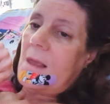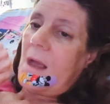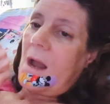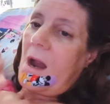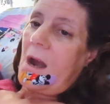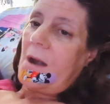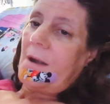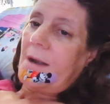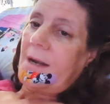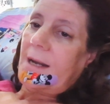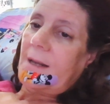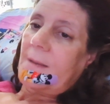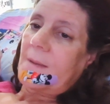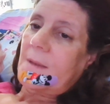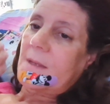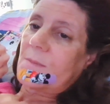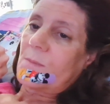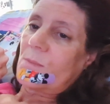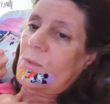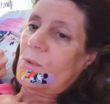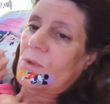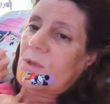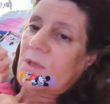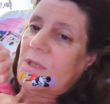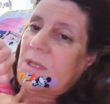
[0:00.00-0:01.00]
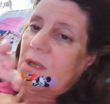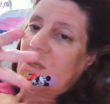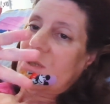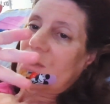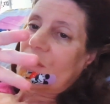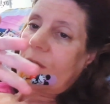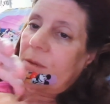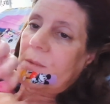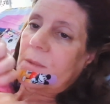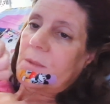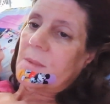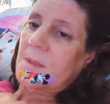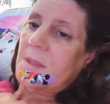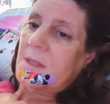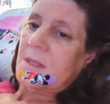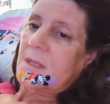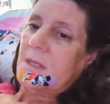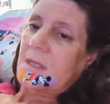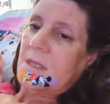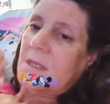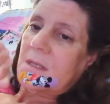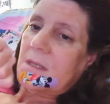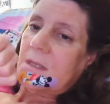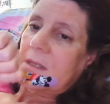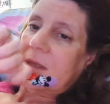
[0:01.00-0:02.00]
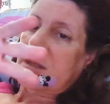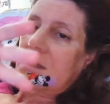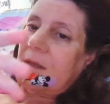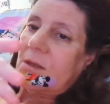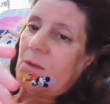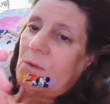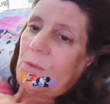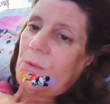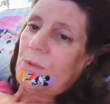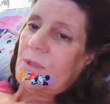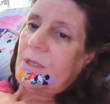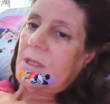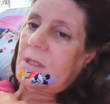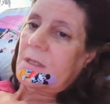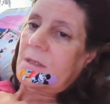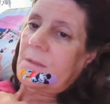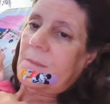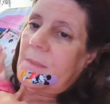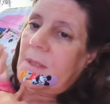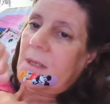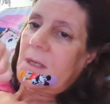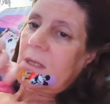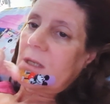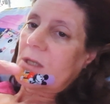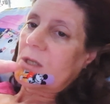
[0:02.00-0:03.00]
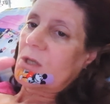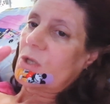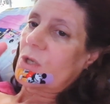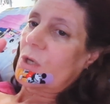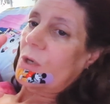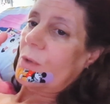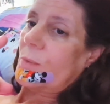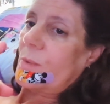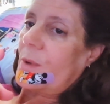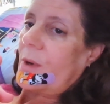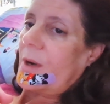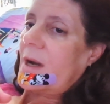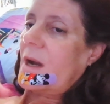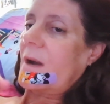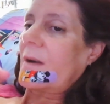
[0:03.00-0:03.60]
I reckon there's more syndromes with autism in it, so don't worry.